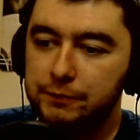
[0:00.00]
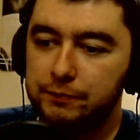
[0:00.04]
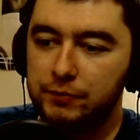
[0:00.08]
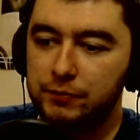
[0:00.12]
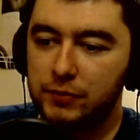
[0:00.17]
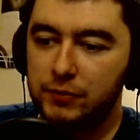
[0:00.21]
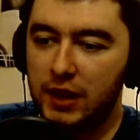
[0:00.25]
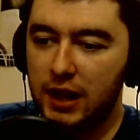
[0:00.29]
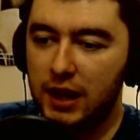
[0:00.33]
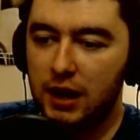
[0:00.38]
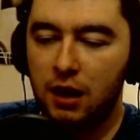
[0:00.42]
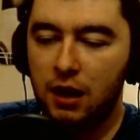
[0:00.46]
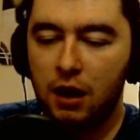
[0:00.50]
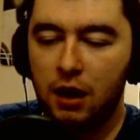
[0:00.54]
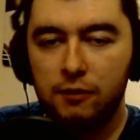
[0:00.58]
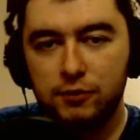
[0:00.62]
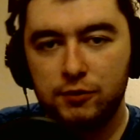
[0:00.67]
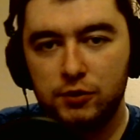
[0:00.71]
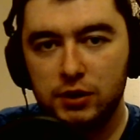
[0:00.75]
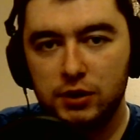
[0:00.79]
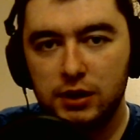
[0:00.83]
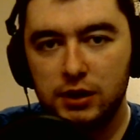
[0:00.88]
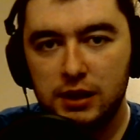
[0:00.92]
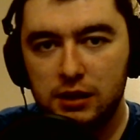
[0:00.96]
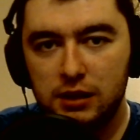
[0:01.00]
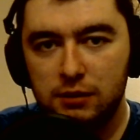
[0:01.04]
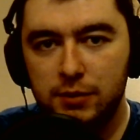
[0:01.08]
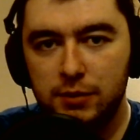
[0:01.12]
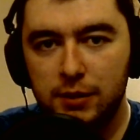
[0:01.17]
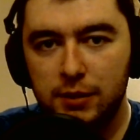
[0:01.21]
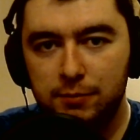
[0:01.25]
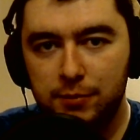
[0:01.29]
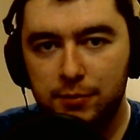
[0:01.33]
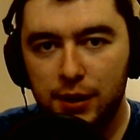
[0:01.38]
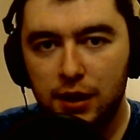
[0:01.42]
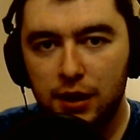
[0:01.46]
hover a little
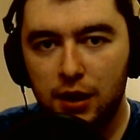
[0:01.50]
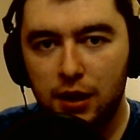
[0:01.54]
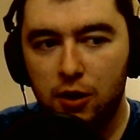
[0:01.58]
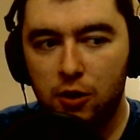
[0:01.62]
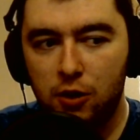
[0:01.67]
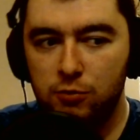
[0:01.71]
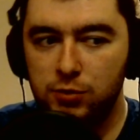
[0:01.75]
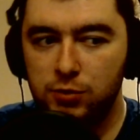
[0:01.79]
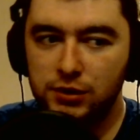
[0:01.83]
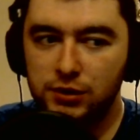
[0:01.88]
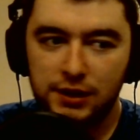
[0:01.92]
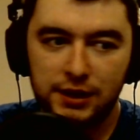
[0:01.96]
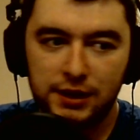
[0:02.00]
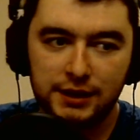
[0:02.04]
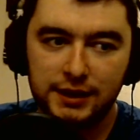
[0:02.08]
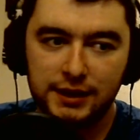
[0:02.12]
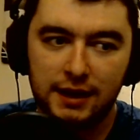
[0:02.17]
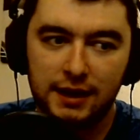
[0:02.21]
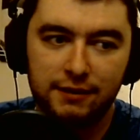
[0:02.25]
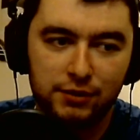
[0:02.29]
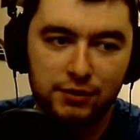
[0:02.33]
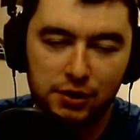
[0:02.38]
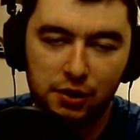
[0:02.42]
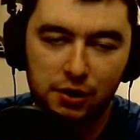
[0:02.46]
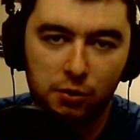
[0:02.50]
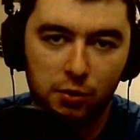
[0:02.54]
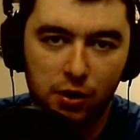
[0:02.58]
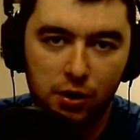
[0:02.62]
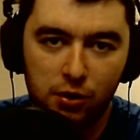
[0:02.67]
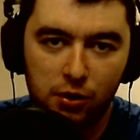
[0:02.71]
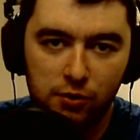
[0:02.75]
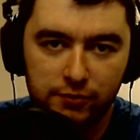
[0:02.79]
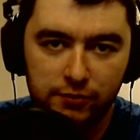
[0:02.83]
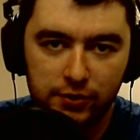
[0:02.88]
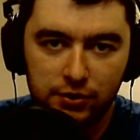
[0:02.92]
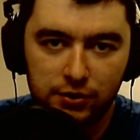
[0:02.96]
bit below, but they'll never
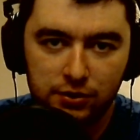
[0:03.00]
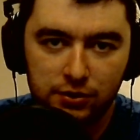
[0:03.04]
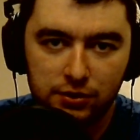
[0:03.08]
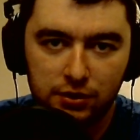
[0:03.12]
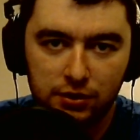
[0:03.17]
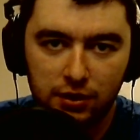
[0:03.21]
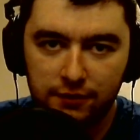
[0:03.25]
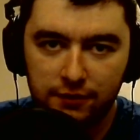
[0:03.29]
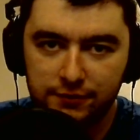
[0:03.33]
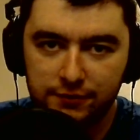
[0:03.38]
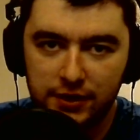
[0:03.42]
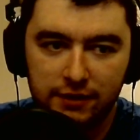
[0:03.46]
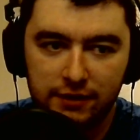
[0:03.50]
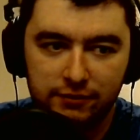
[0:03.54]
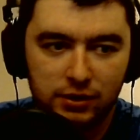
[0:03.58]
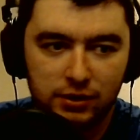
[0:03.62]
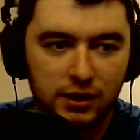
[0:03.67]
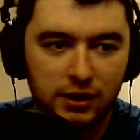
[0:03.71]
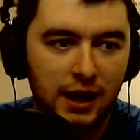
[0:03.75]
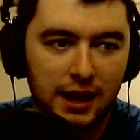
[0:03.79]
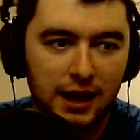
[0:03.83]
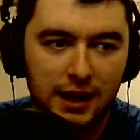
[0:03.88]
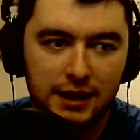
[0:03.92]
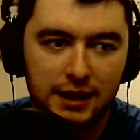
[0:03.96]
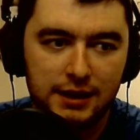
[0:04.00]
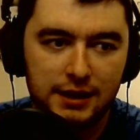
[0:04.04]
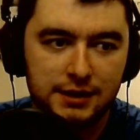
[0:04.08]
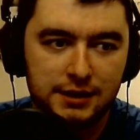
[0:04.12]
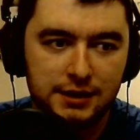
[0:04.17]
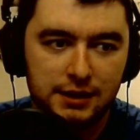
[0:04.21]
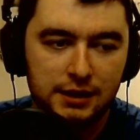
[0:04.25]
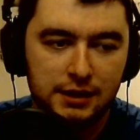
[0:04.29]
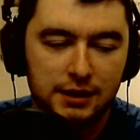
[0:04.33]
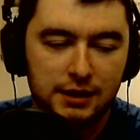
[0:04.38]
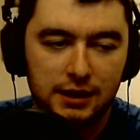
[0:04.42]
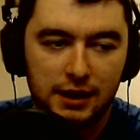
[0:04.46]
go over. I've never had
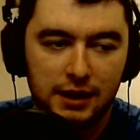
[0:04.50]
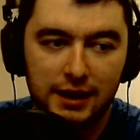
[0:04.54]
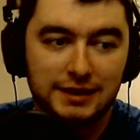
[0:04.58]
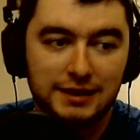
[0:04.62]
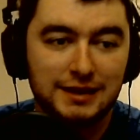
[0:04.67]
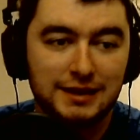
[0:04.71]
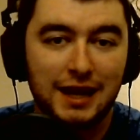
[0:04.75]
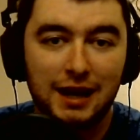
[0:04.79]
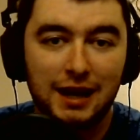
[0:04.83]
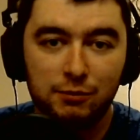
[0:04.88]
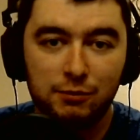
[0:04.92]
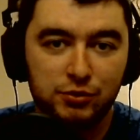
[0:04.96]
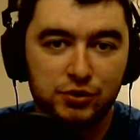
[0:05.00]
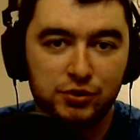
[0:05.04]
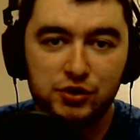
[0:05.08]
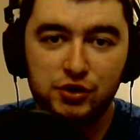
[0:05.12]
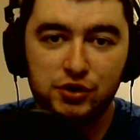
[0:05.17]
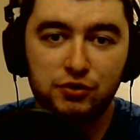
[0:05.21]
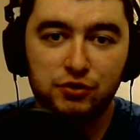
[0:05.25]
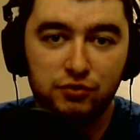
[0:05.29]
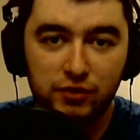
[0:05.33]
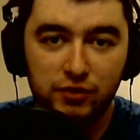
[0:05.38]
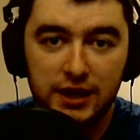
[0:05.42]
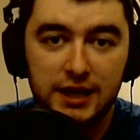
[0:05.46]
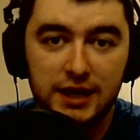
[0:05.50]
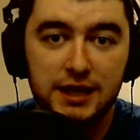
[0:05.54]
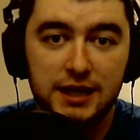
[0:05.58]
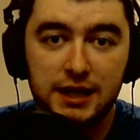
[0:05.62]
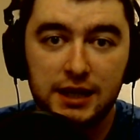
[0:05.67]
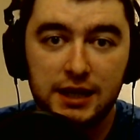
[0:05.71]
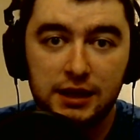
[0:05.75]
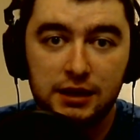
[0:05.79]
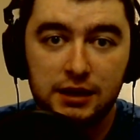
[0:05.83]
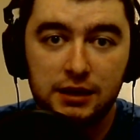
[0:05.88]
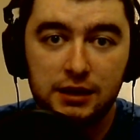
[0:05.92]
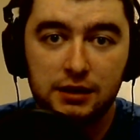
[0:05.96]
a temperature
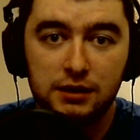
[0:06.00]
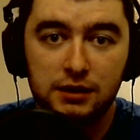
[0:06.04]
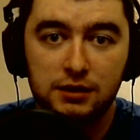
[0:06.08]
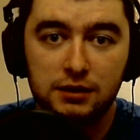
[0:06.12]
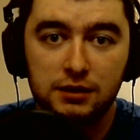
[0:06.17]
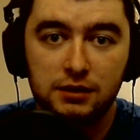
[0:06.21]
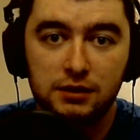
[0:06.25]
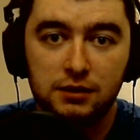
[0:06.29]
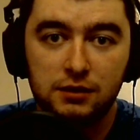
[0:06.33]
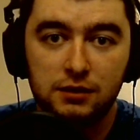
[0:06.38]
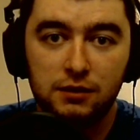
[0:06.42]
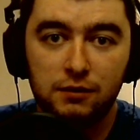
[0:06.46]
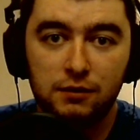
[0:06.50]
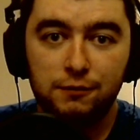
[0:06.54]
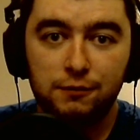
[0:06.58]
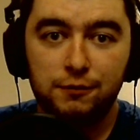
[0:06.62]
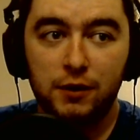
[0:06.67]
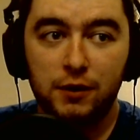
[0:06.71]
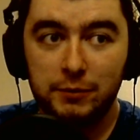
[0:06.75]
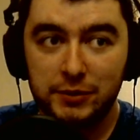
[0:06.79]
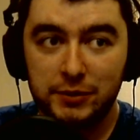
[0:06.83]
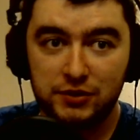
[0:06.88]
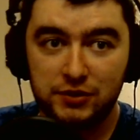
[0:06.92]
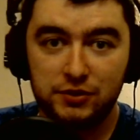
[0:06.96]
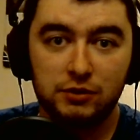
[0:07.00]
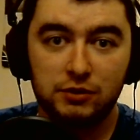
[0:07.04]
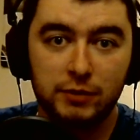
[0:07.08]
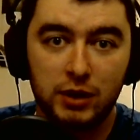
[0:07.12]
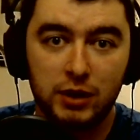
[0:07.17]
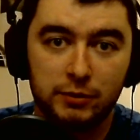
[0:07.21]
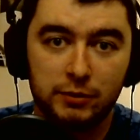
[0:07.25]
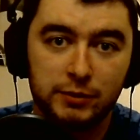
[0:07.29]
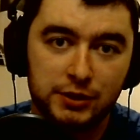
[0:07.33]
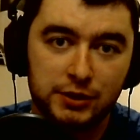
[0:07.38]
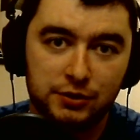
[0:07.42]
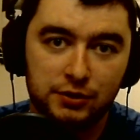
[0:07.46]
reading from a
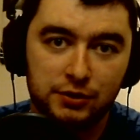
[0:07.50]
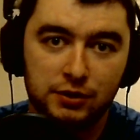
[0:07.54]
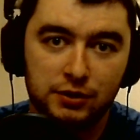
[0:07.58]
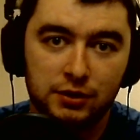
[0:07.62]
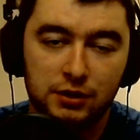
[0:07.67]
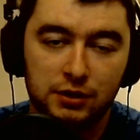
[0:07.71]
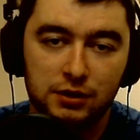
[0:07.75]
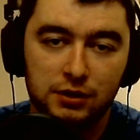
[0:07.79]
thermometer